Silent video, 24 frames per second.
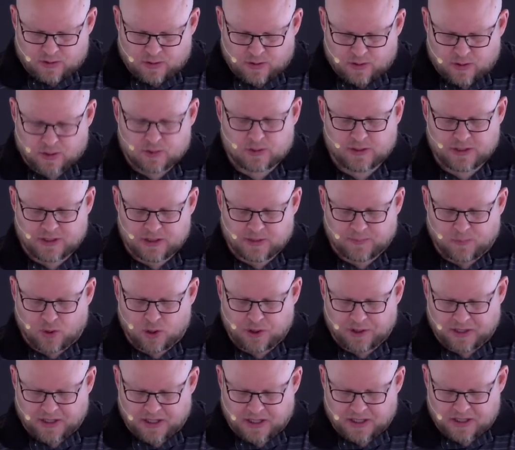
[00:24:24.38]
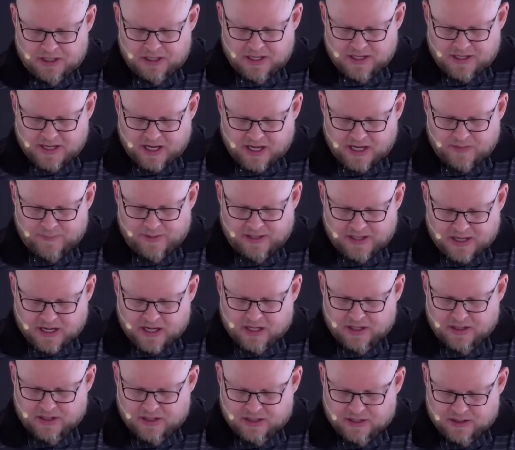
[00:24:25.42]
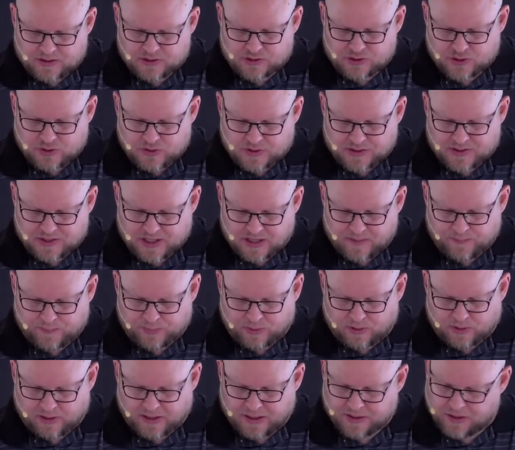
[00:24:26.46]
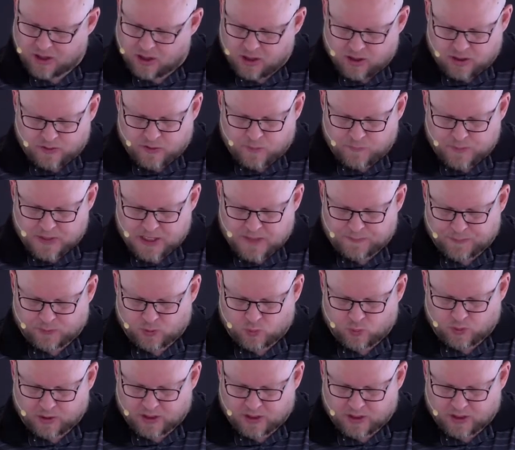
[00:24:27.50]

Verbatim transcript: Early in the morning, he came again into the temple, and all the people were